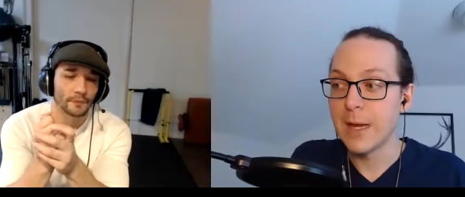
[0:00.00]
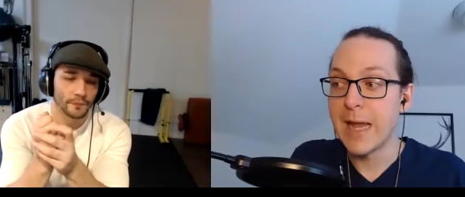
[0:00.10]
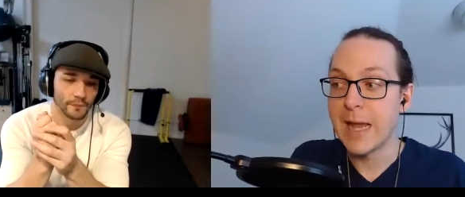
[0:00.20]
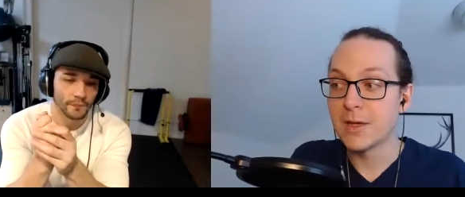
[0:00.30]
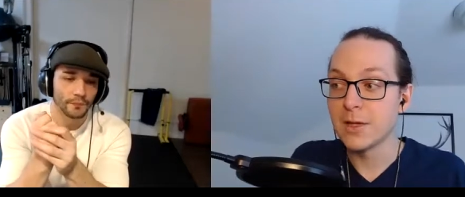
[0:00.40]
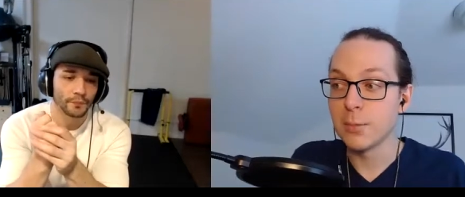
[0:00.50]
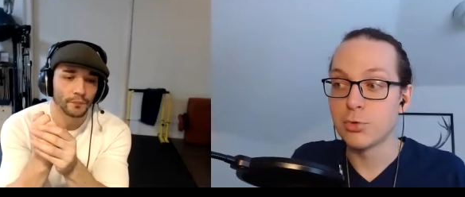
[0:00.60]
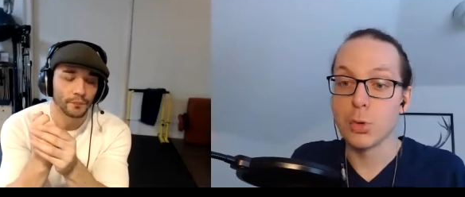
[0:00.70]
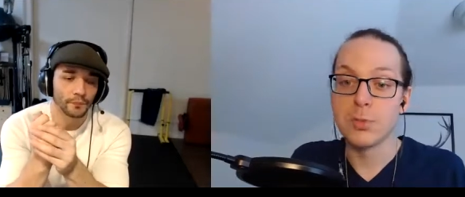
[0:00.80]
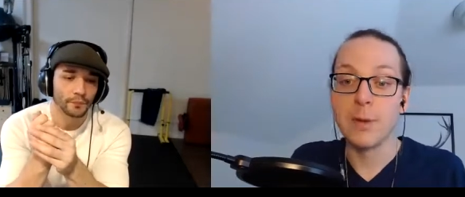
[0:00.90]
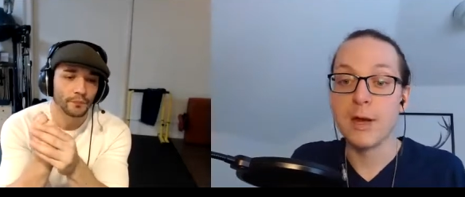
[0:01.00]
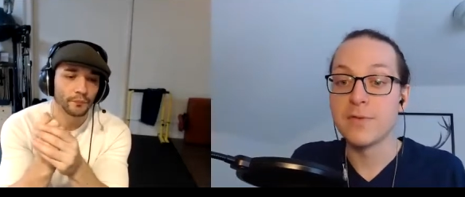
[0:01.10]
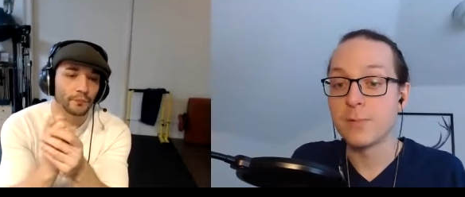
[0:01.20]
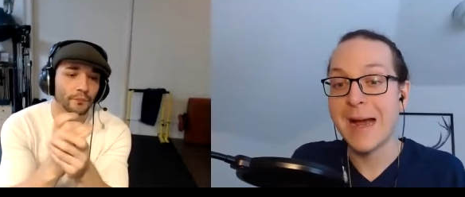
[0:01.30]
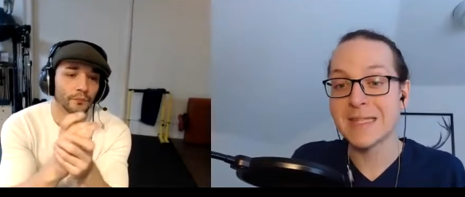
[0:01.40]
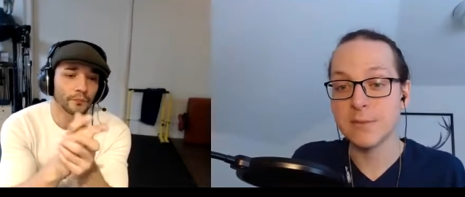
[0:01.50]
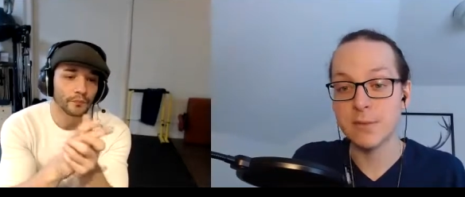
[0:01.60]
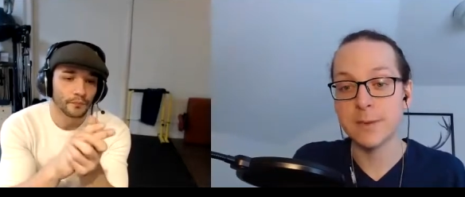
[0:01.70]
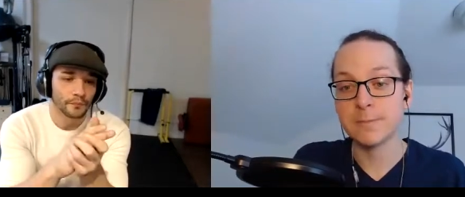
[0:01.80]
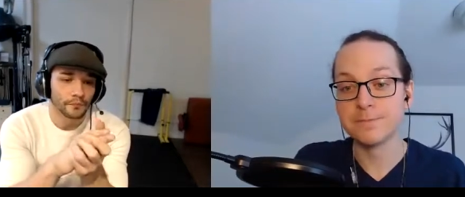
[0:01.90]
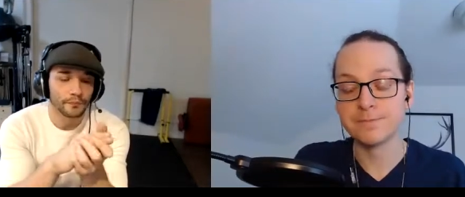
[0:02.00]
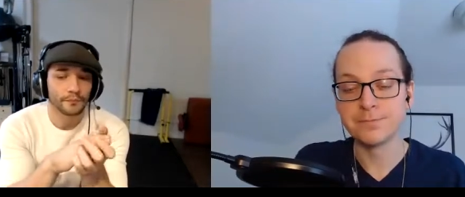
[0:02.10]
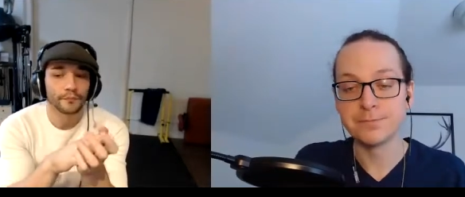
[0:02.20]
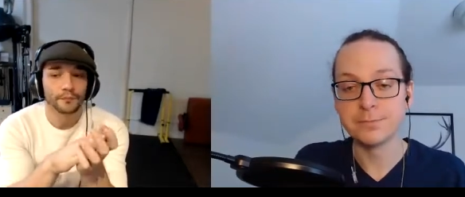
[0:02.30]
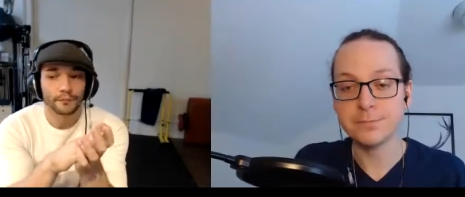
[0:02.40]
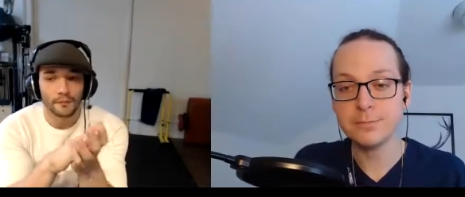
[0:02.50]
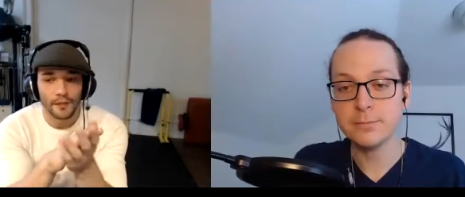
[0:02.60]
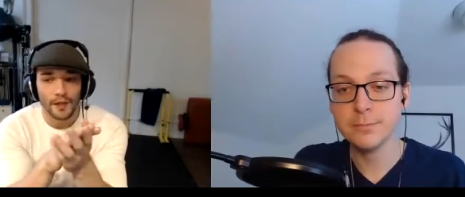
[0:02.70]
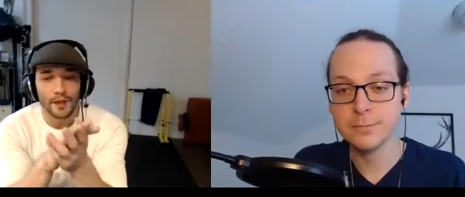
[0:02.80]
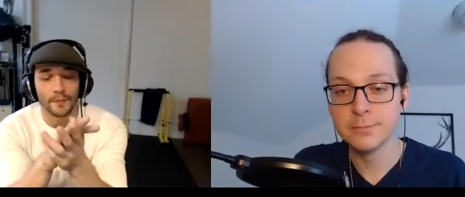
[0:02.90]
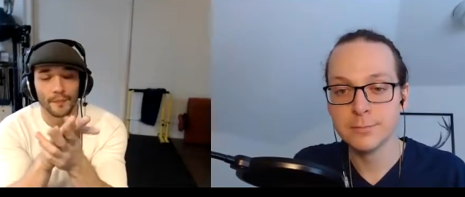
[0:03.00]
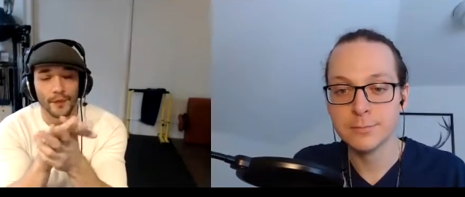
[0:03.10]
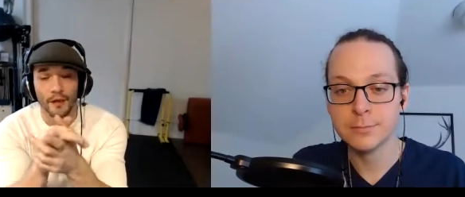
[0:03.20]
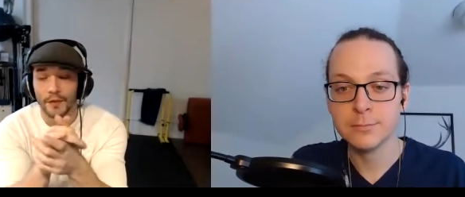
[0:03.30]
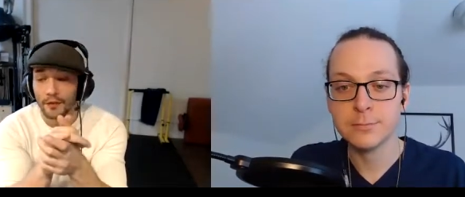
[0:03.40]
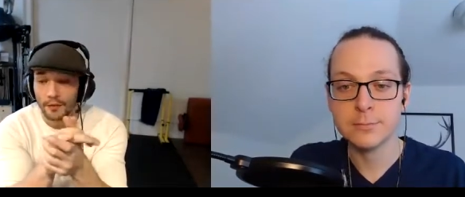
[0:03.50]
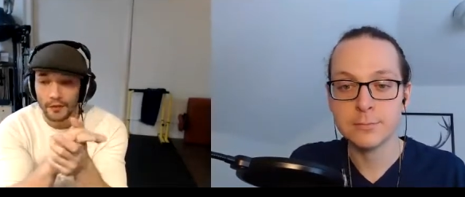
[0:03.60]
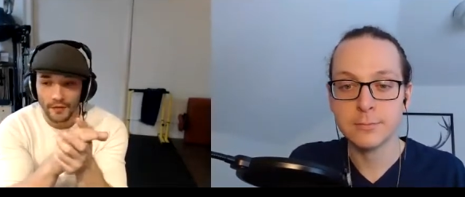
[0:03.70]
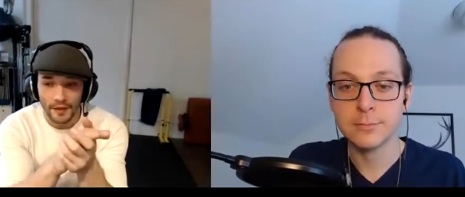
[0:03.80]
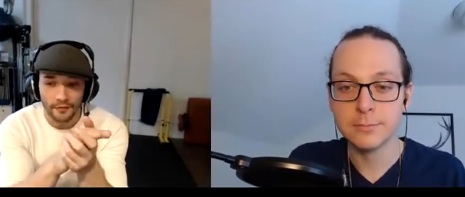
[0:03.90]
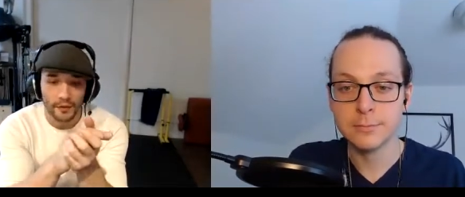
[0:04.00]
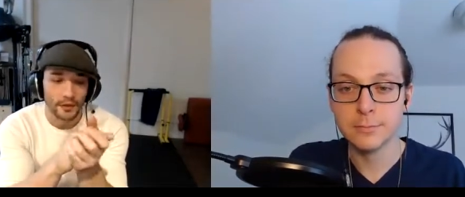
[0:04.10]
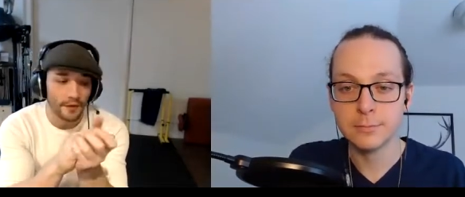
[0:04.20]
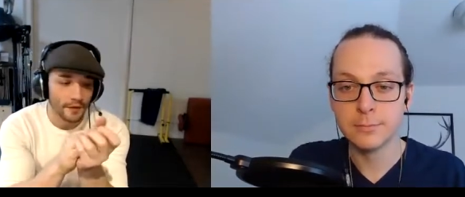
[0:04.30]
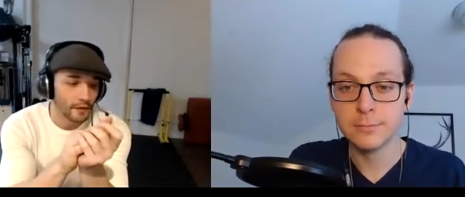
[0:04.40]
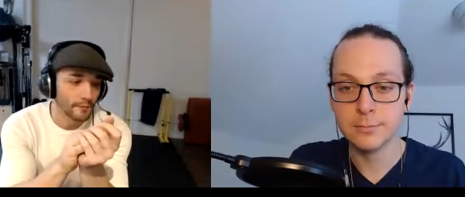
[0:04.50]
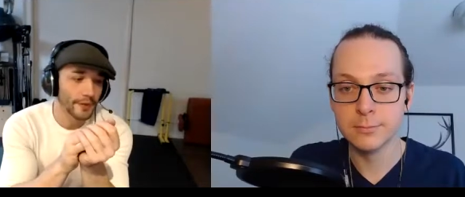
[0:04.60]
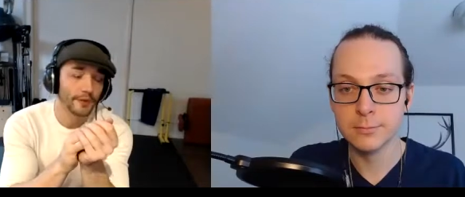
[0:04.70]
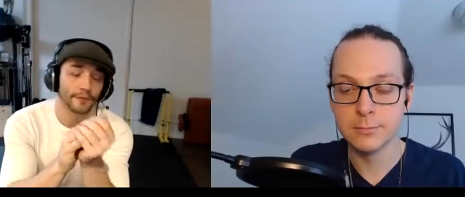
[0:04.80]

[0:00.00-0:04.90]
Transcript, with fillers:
Speaker 1: and absorb the benefits passively.
Speaker 2: Yeah, yeah, I'm a huge fan of red light therapy